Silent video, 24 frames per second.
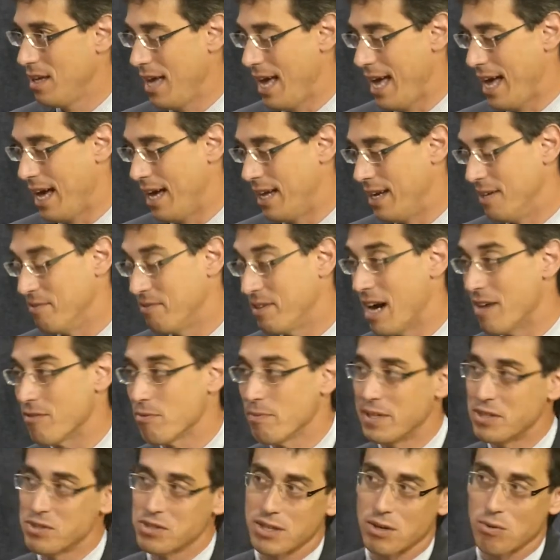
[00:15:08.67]
And if
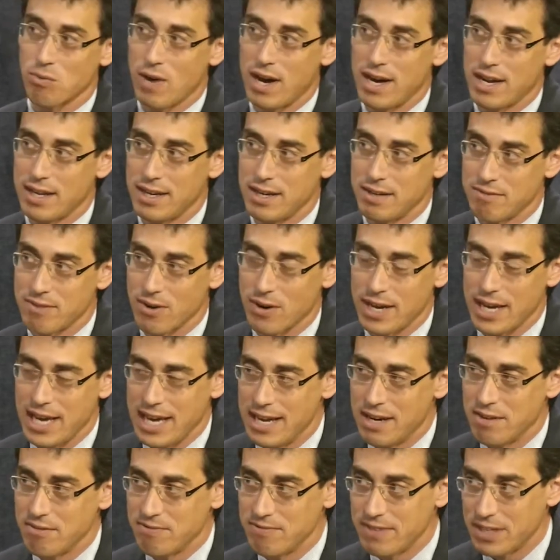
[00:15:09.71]
government is going to run in a very
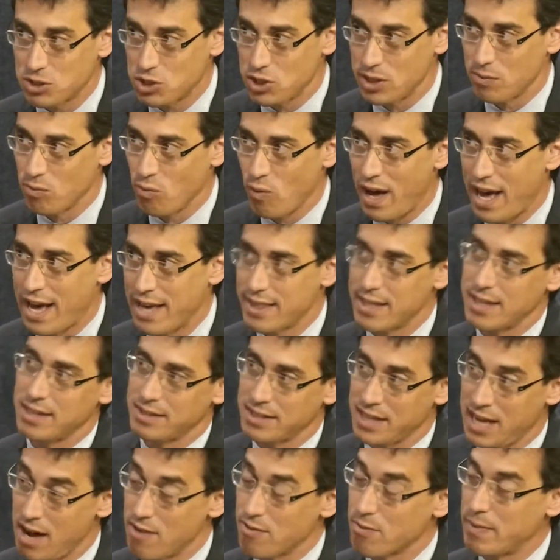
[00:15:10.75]
inefficient way, then
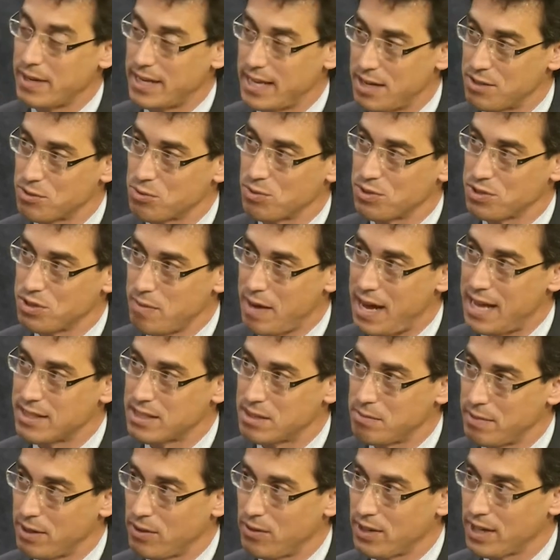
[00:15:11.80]
government has a
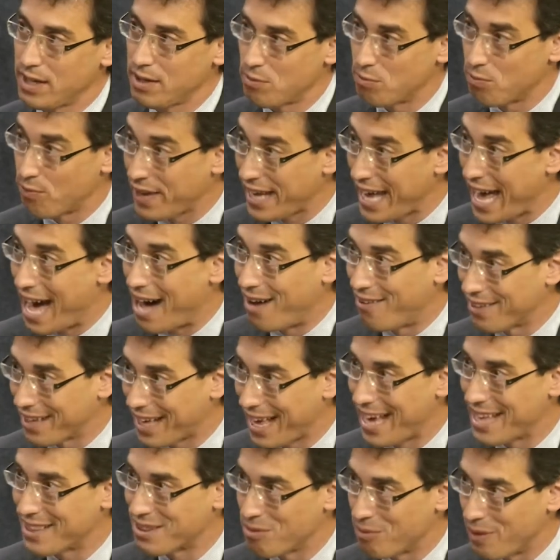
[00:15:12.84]
responsibility to
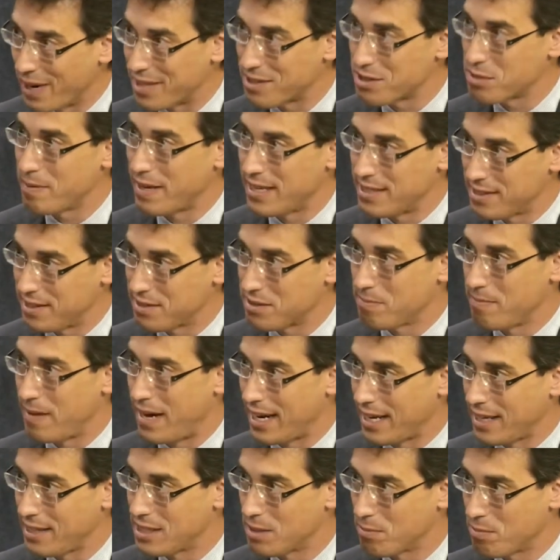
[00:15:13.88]
reallocate the way it spends its
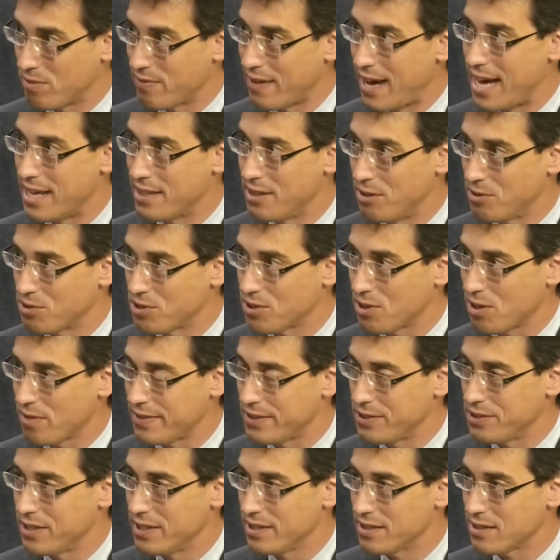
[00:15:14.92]
money to provide those
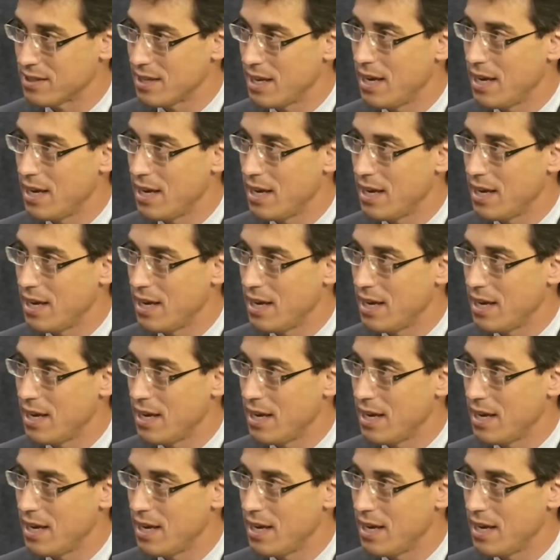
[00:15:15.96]
services.